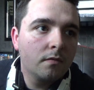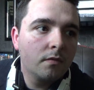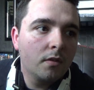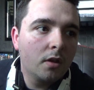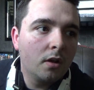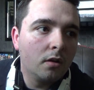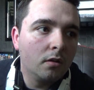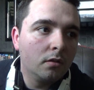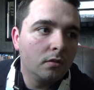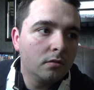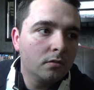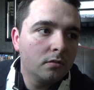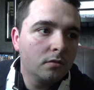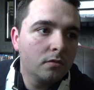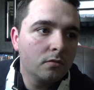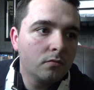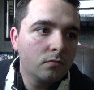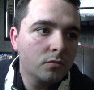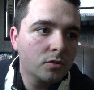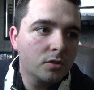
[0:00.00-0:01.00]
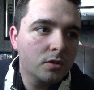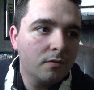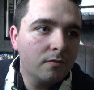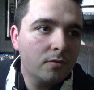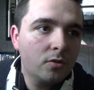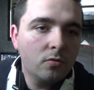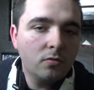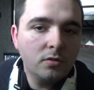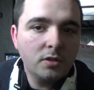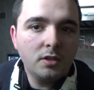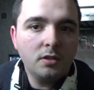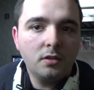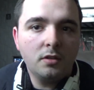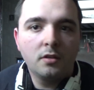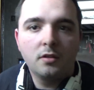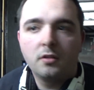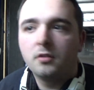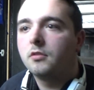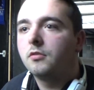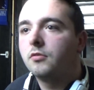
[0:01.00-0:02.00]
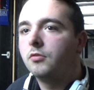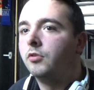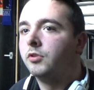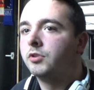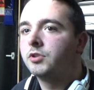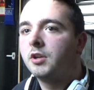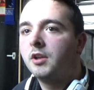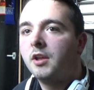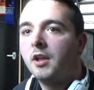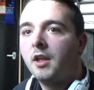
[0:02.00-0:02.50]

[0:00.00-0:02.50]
Oh, still recording? Good.